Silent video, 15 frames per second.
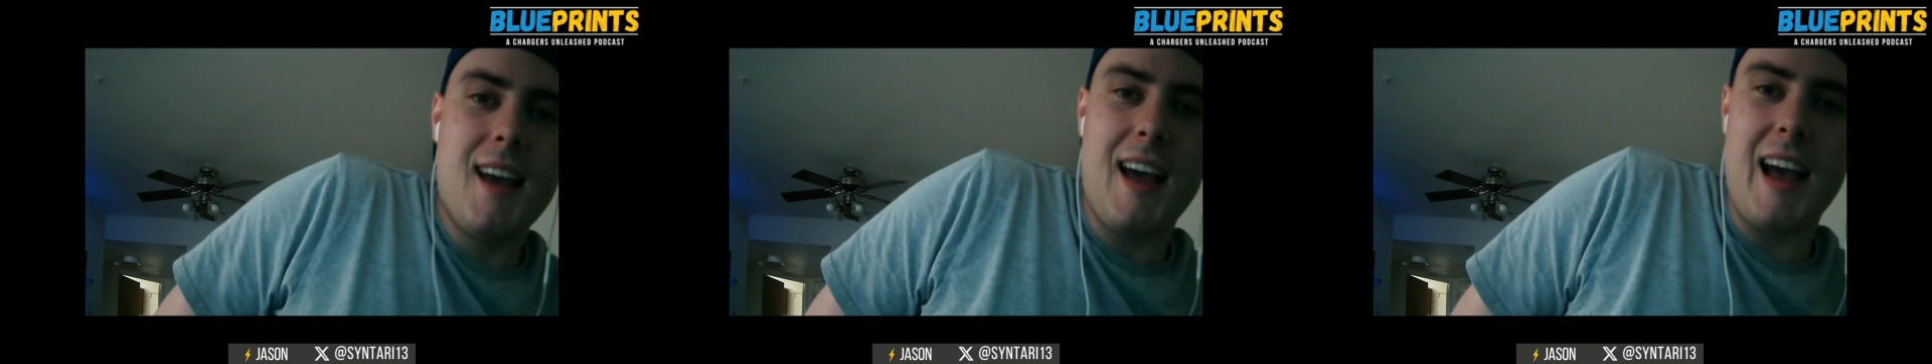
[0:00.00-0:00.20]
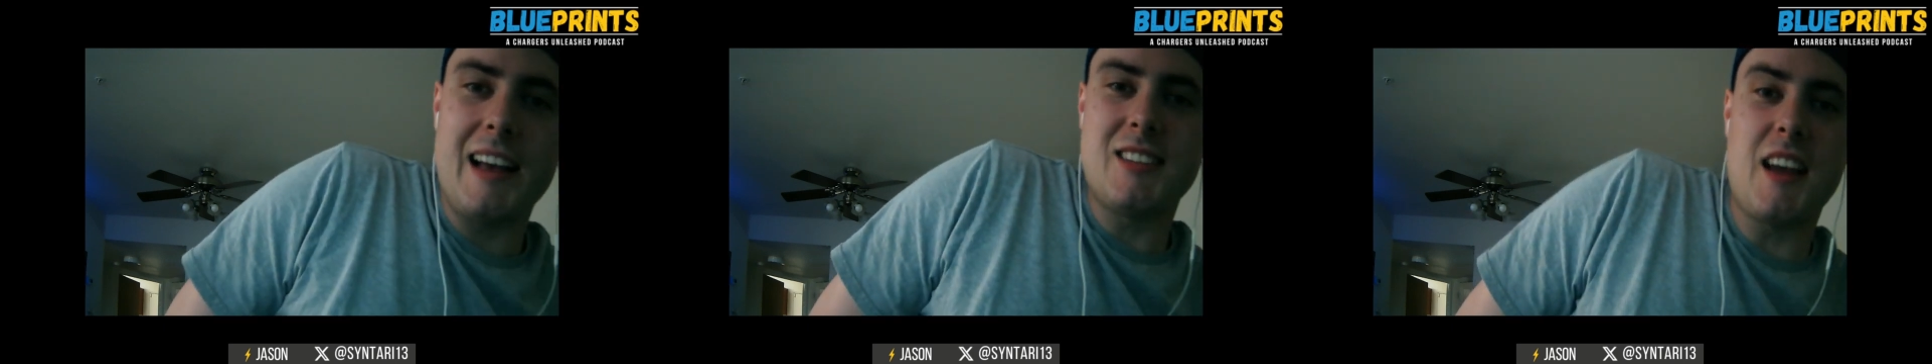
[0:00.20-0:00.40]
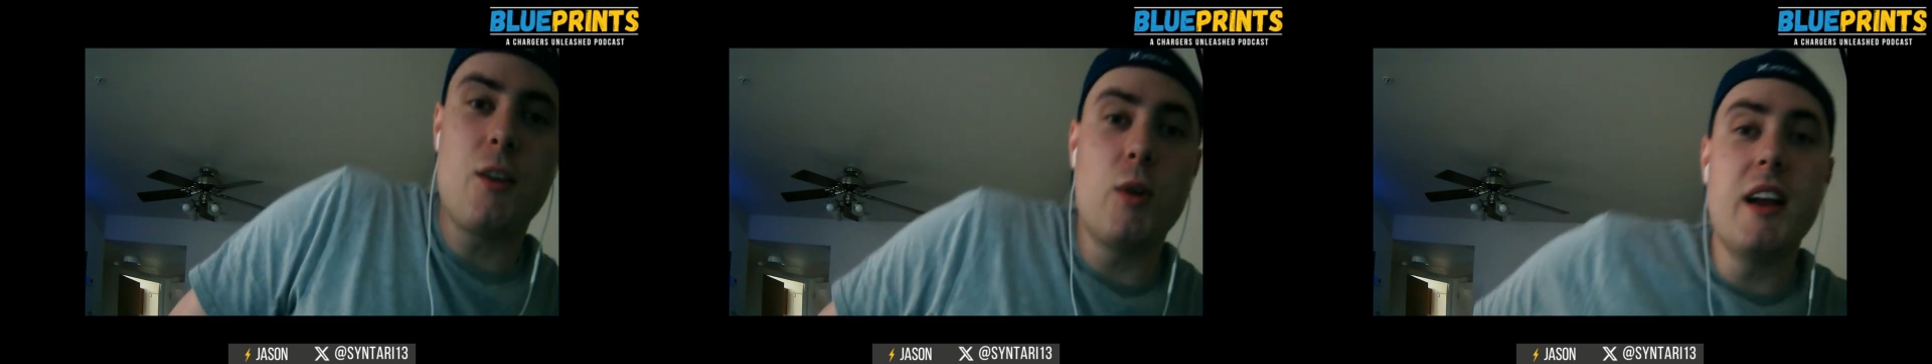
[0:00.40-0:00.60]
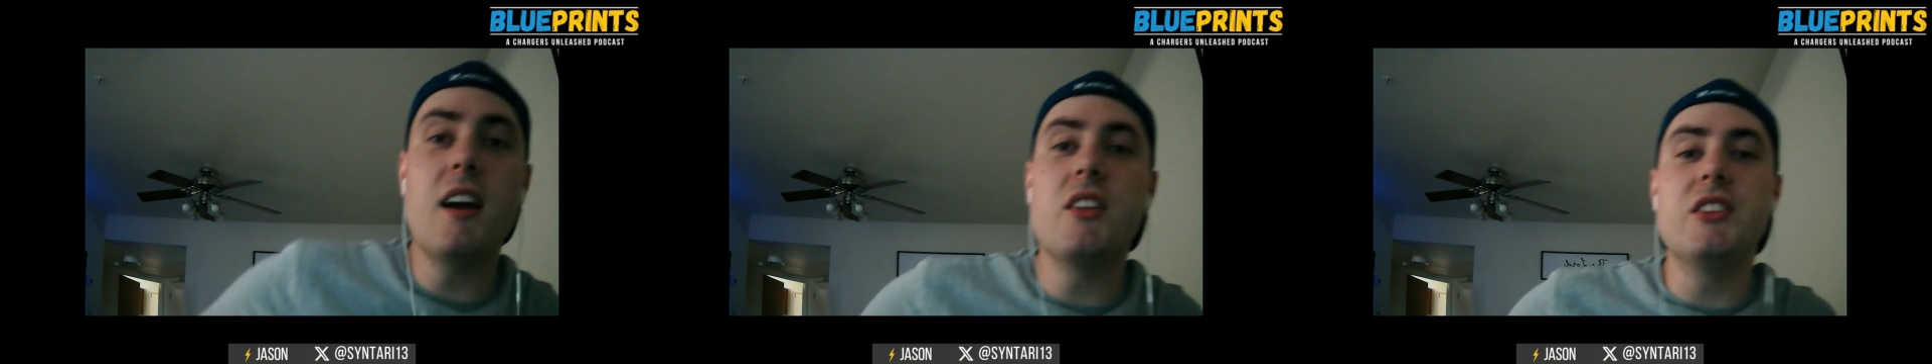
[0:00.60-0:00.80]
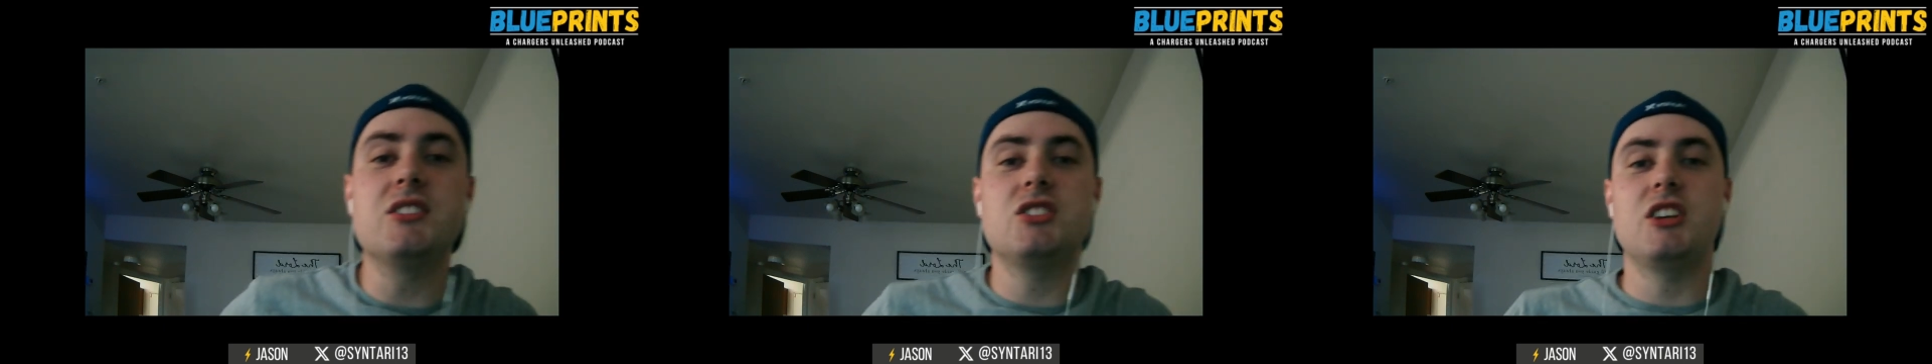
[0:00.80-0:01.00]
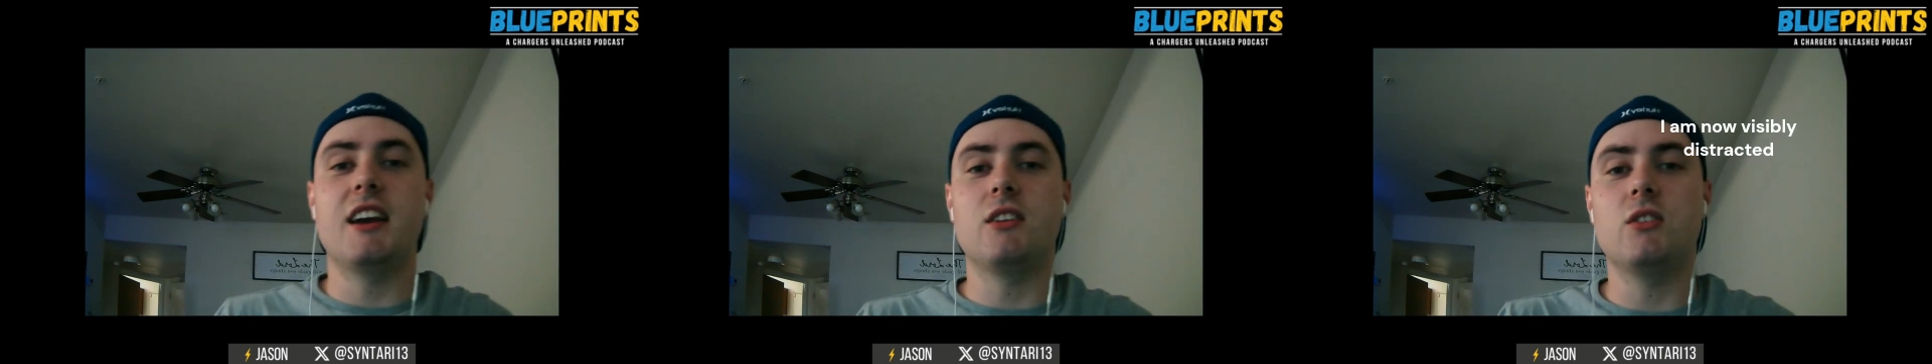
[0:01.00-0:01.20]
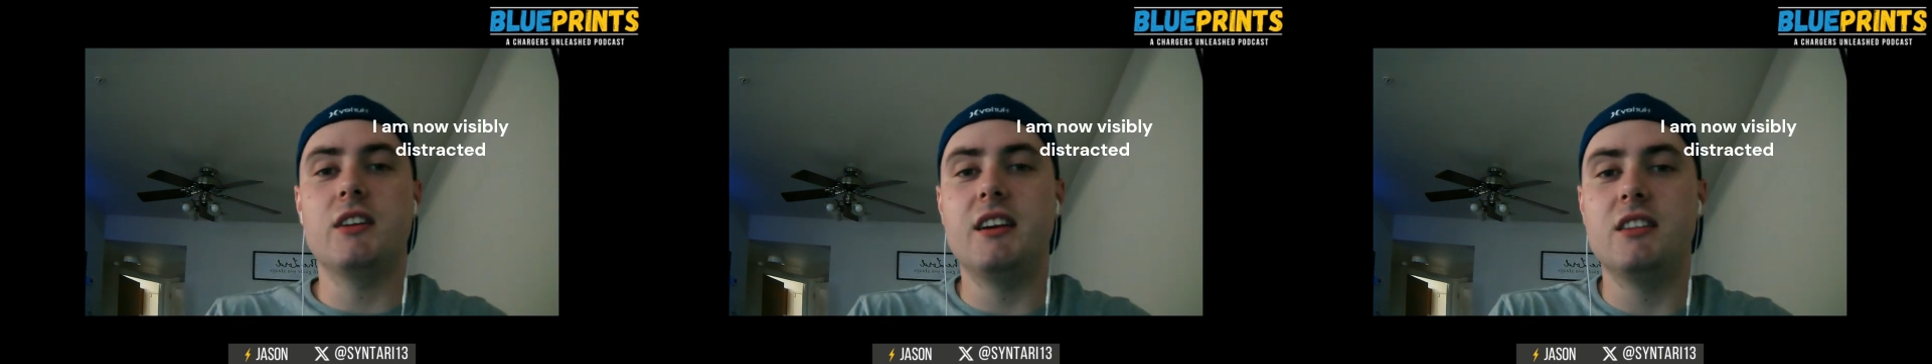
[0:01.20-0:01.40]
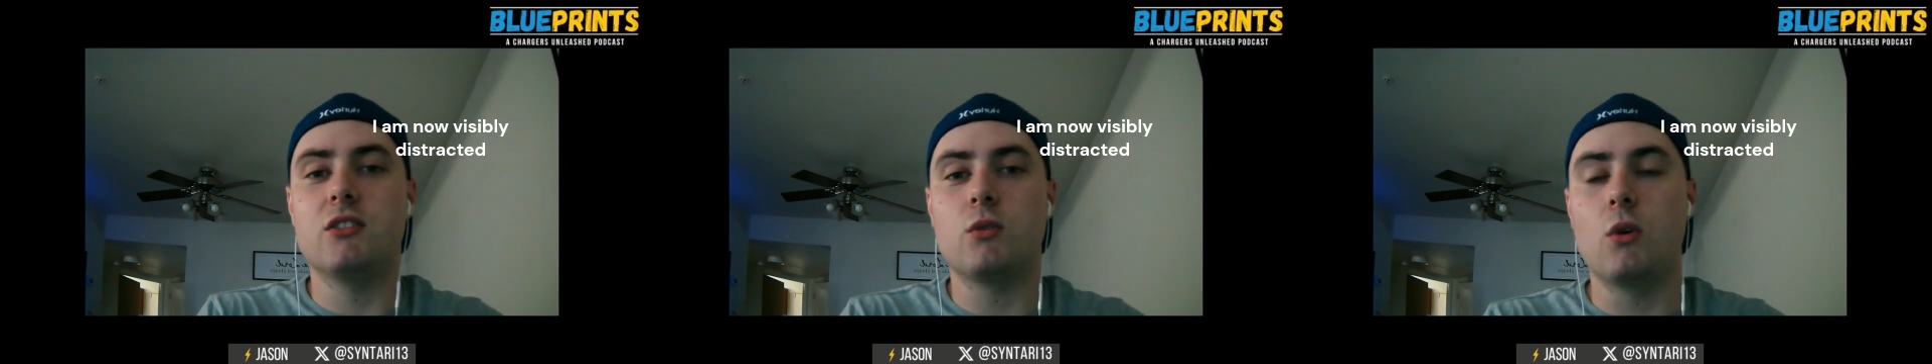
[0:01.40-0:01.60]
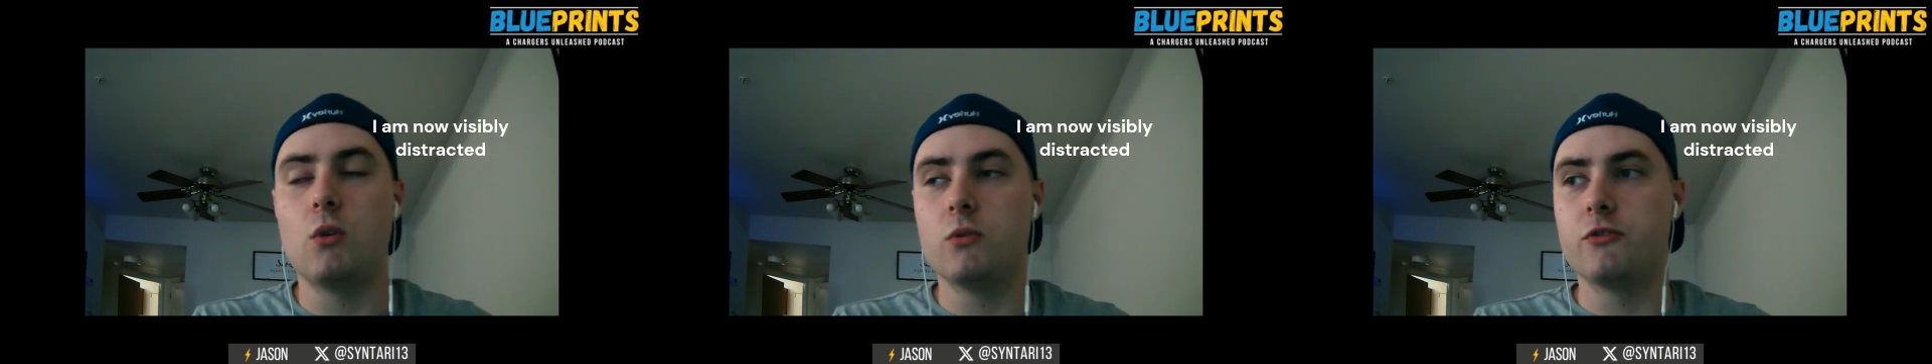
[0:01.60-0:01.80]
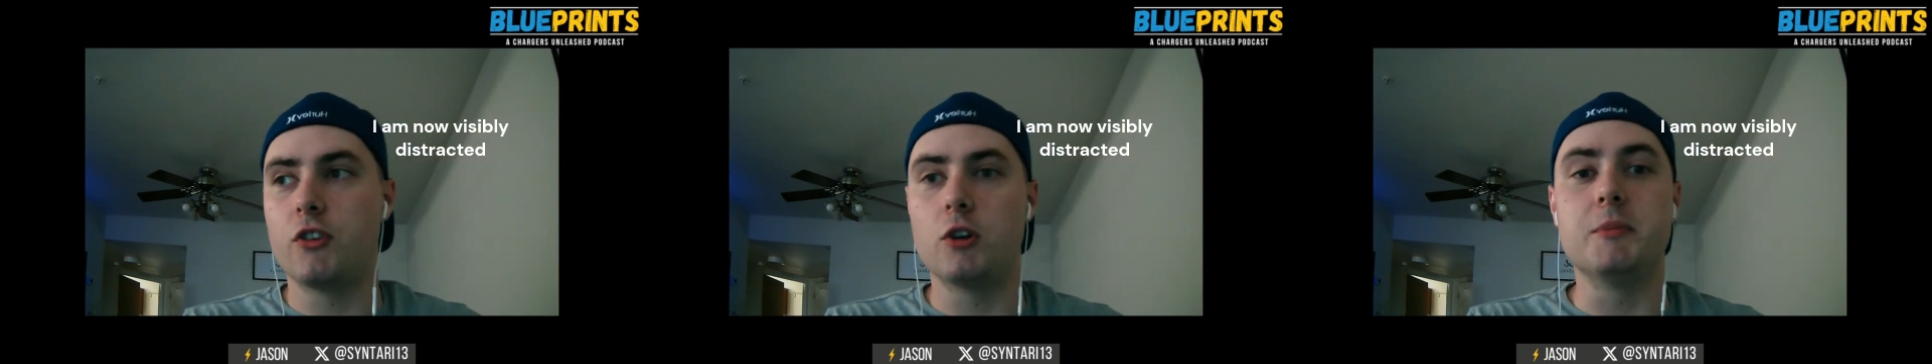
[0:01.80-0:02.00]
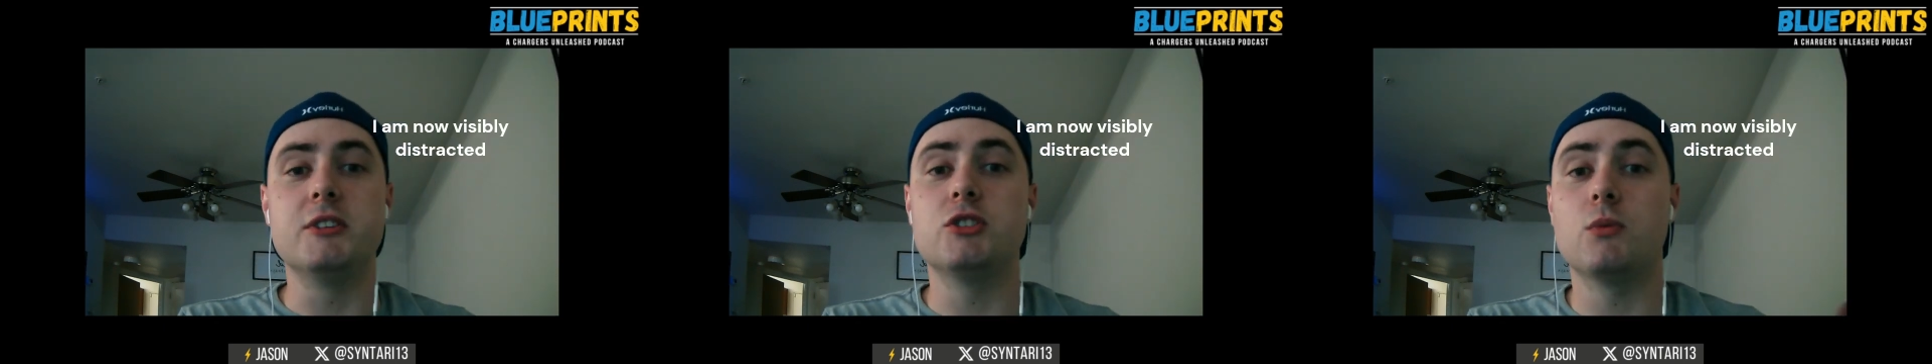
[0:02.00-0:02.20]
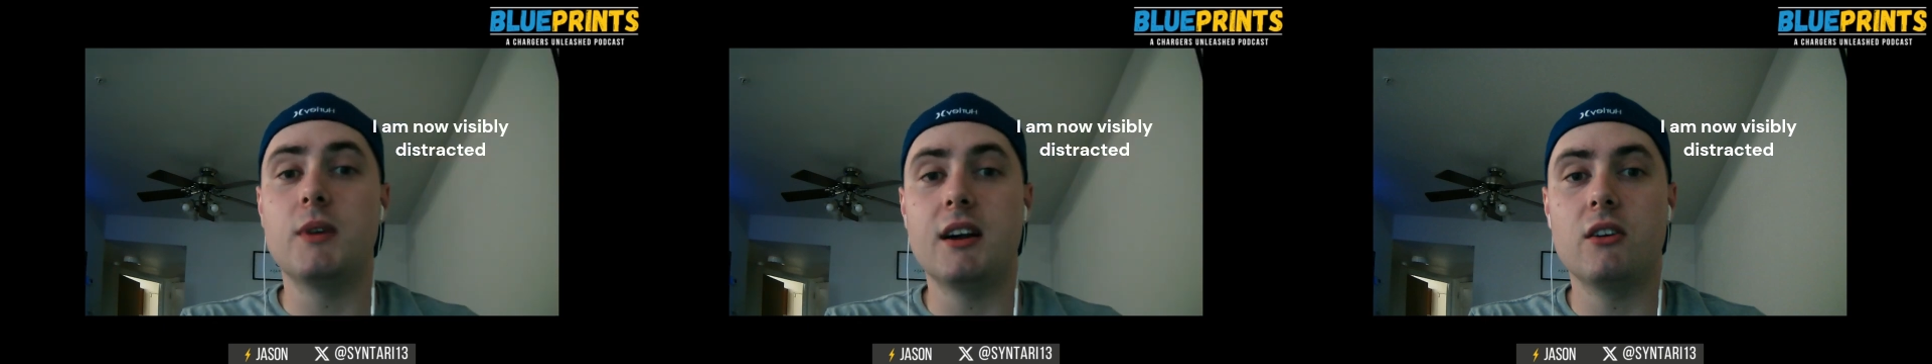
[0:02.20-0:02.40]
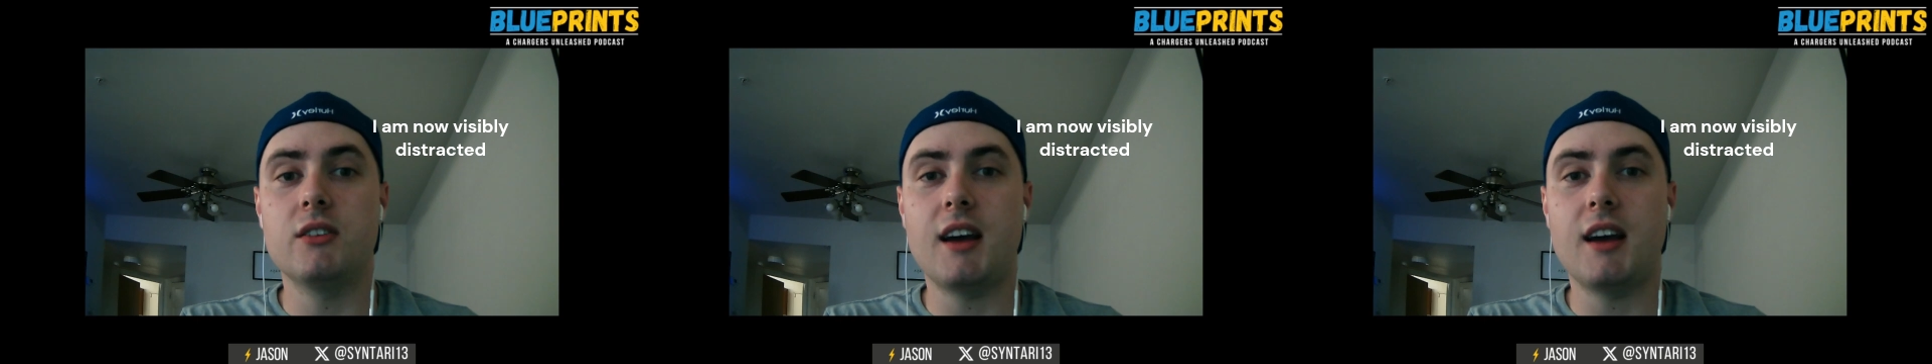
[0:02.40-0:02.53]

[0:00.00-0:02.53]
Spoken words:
As I create on this channel and throw verbiage around,